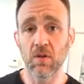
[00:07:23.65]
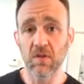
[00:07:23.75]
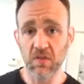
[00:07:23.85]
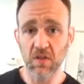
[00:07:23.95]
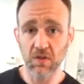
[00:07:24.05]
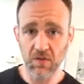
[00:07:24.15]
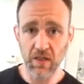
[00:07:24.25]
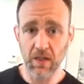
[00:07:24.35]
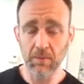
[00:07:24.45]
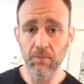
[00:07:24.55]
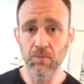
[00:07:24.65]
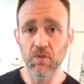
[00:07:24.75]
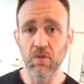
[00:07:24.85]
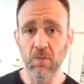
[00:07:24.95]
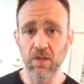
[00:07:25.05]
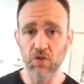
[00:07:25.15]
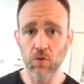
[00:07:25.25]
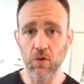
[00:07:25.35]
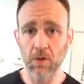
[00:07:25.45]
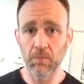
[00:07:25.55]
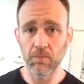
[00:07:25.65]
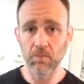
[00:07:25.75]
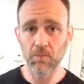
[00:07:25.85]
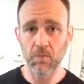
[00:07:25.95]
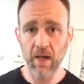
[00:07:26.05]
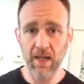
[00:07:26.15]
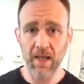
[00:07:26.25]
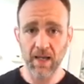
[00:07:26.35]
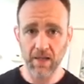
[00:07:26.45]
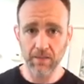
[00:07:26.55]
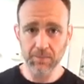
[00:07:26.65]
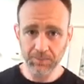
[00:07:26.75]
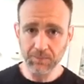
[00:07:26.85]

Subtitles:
skill set to make sure I had it